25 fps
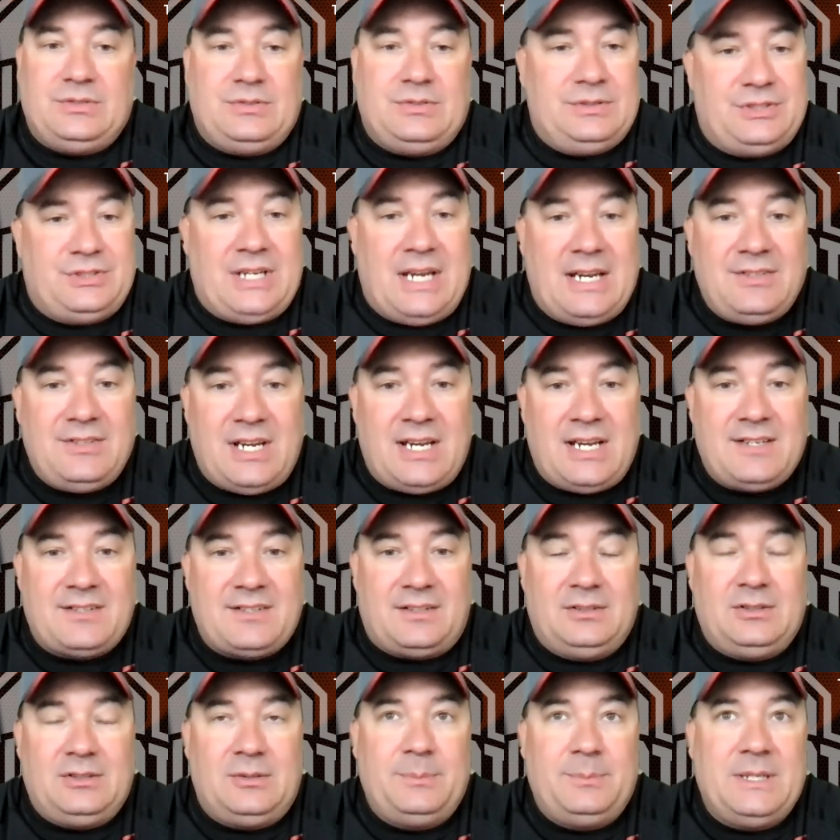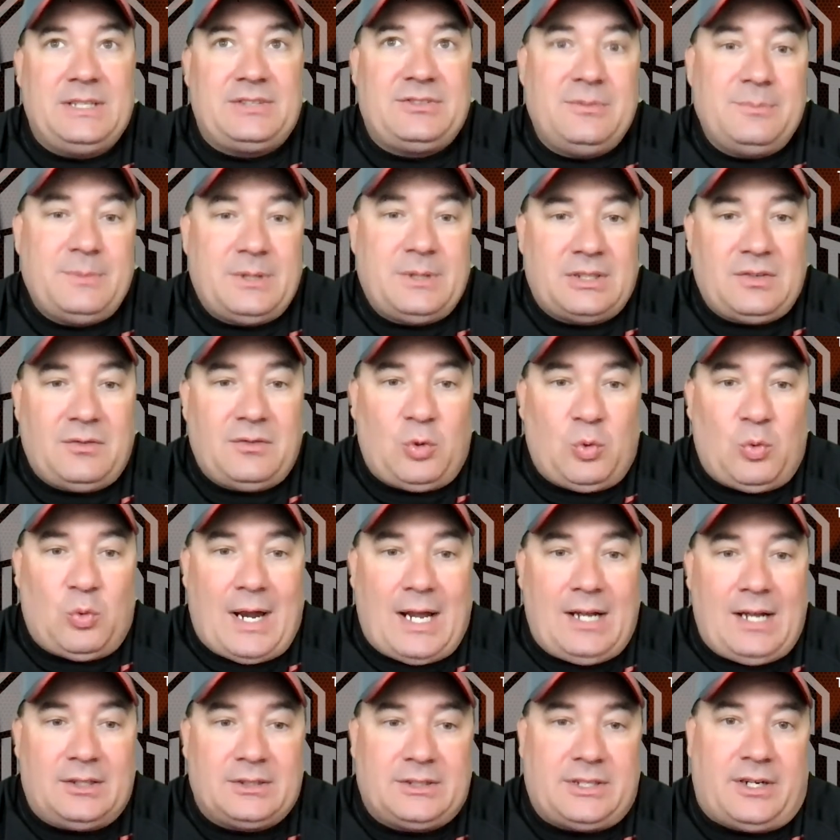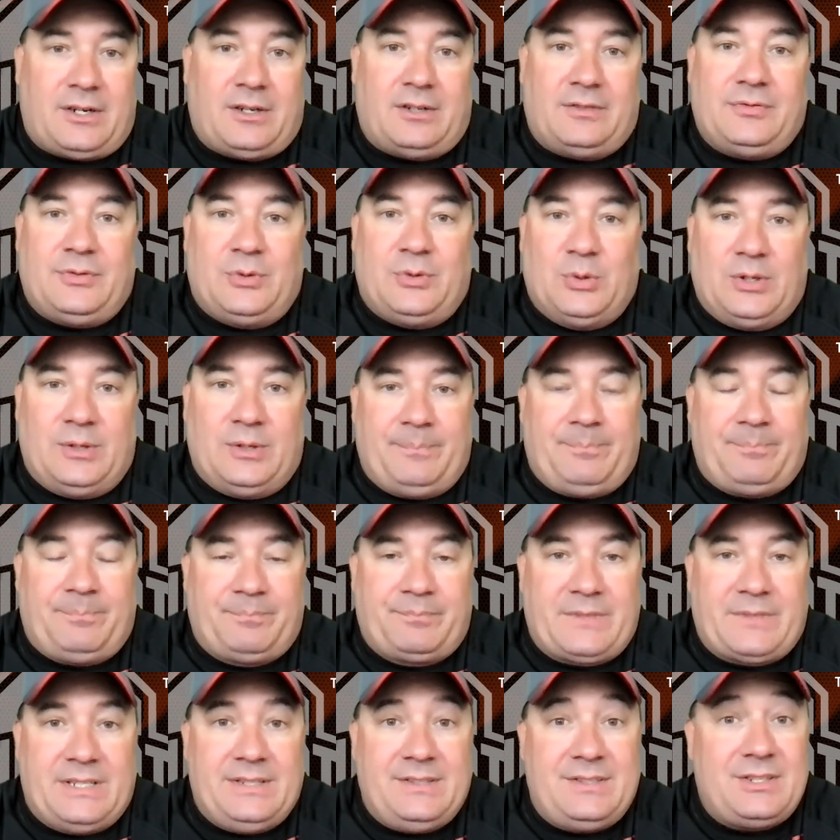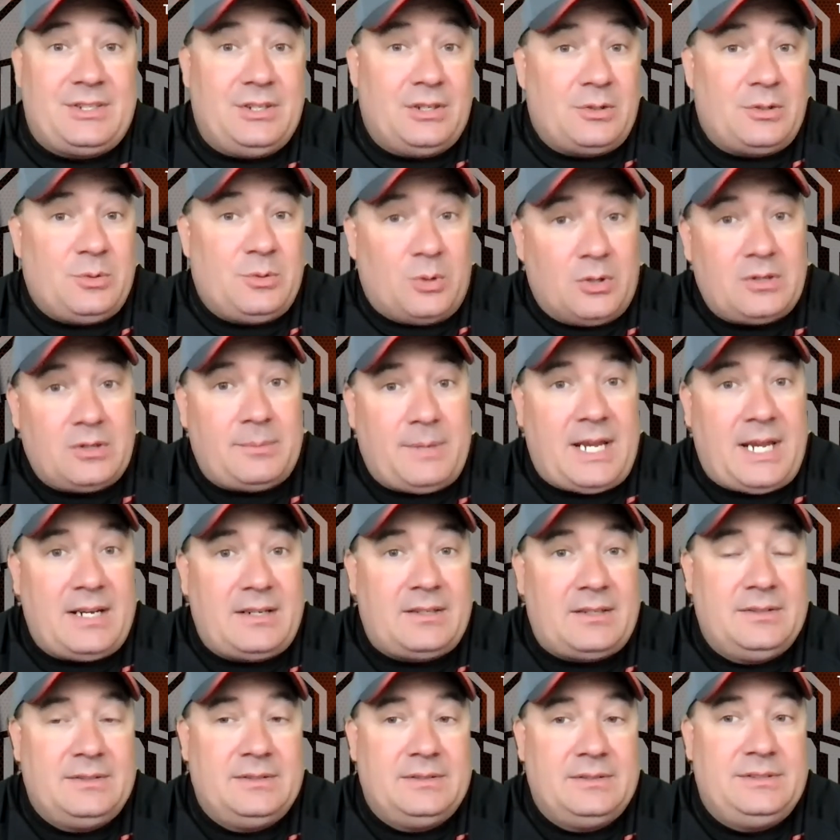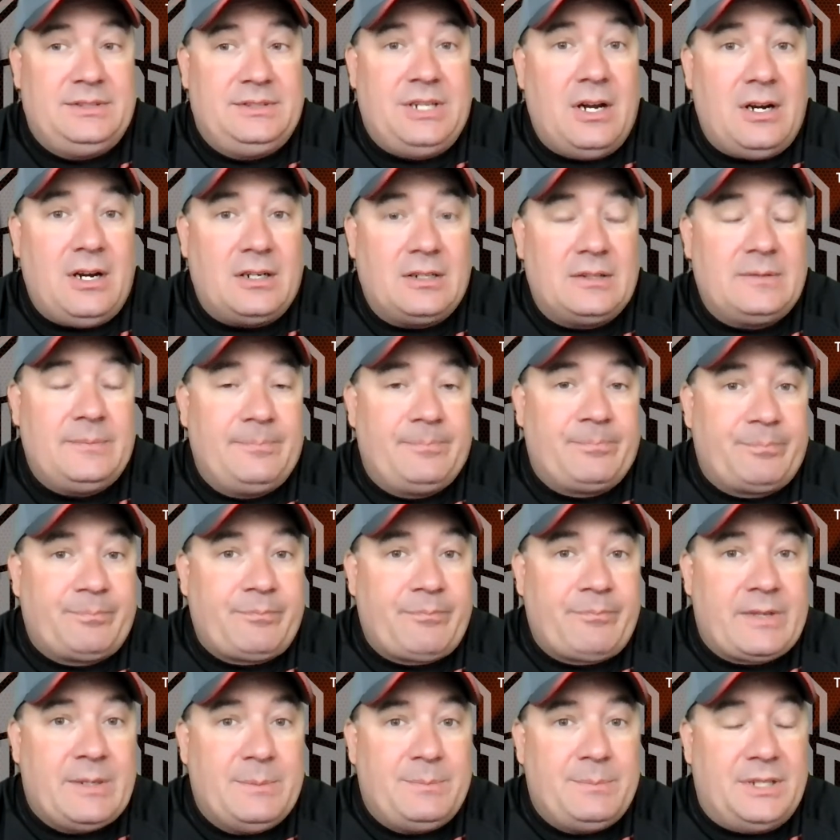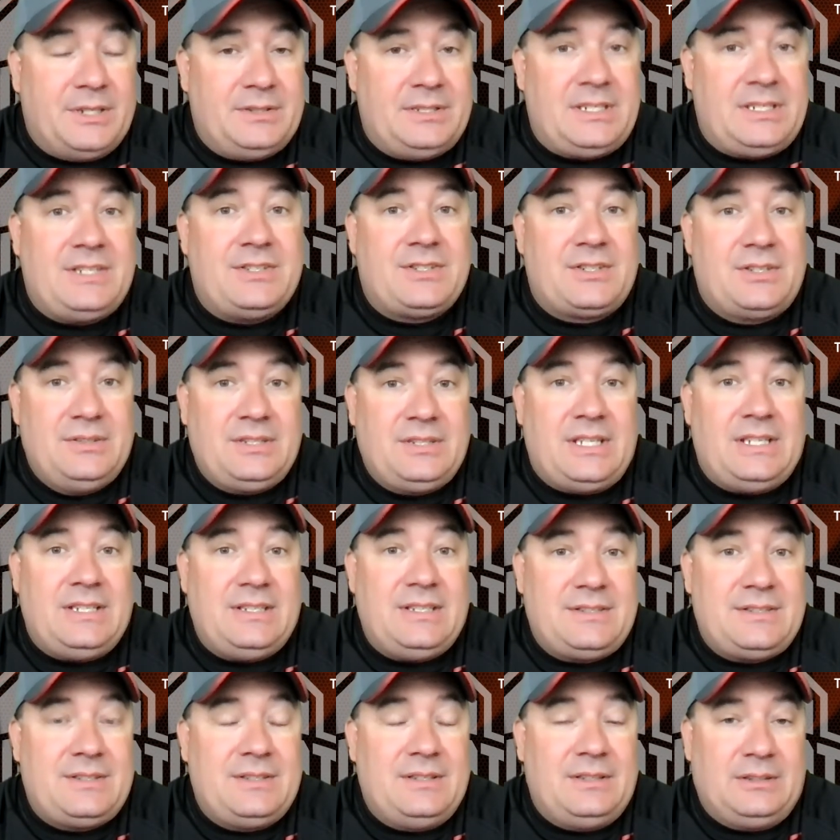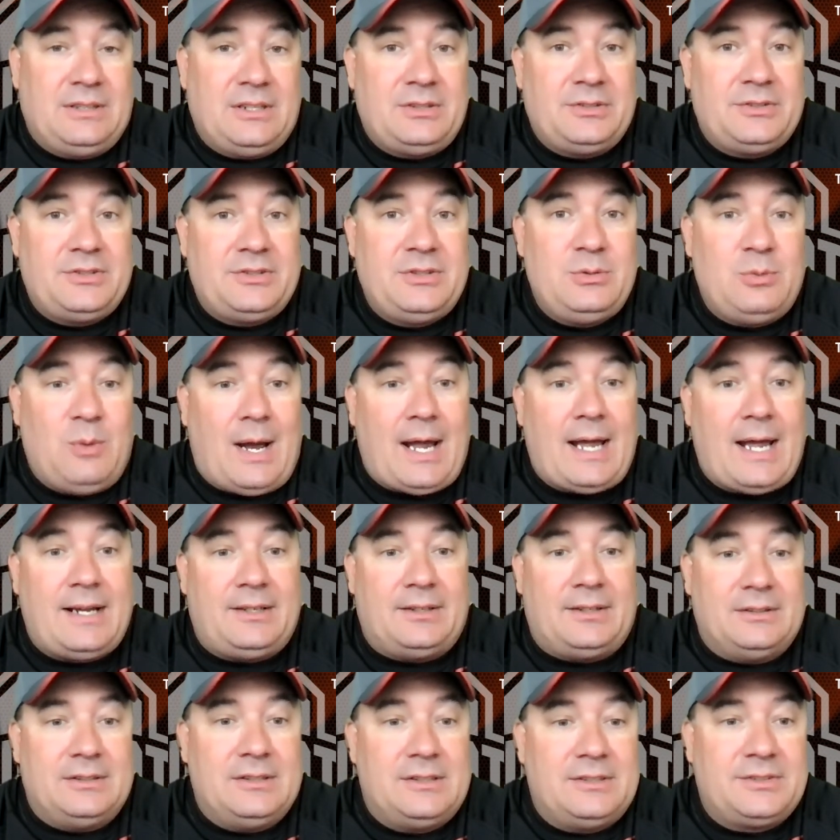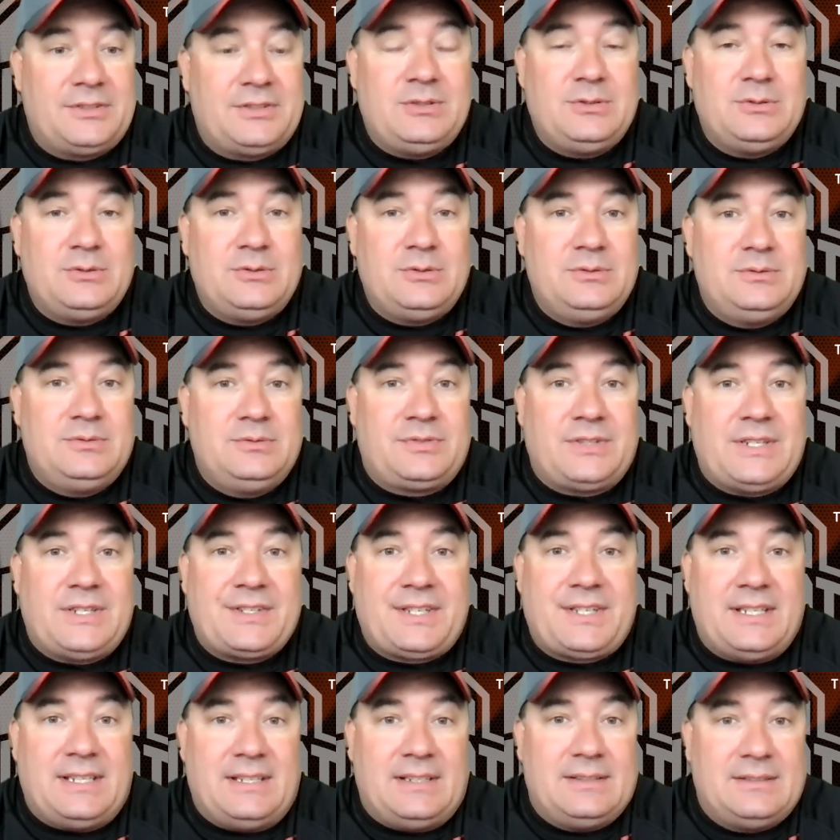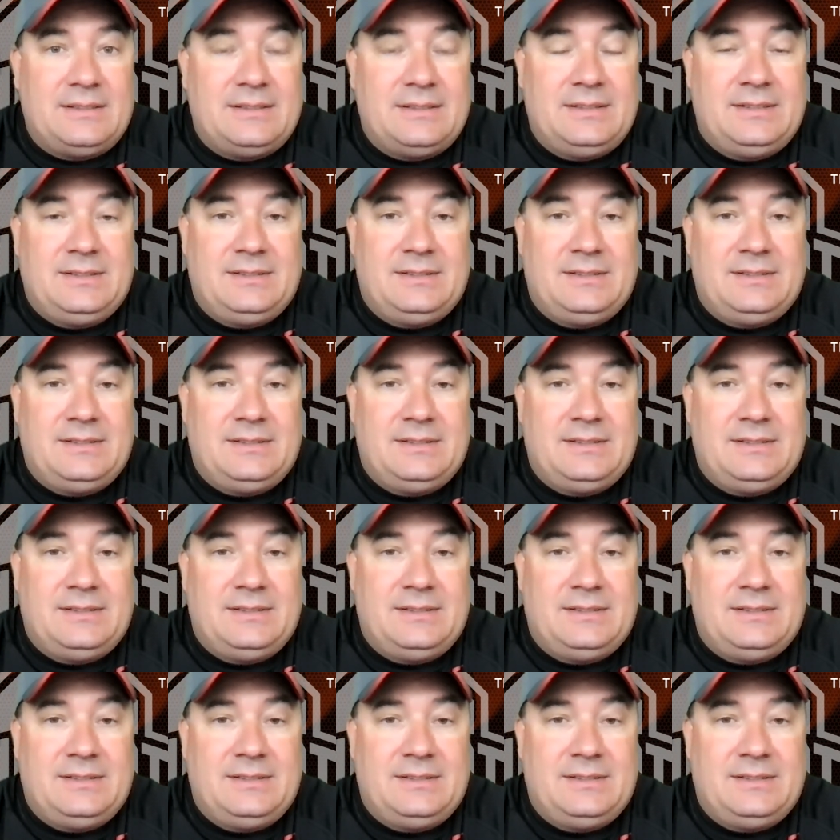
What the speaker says: JJ's a little bit too much of a wild card for him. He's a good quarterback, young, But he's a little too wild, a little too frisky.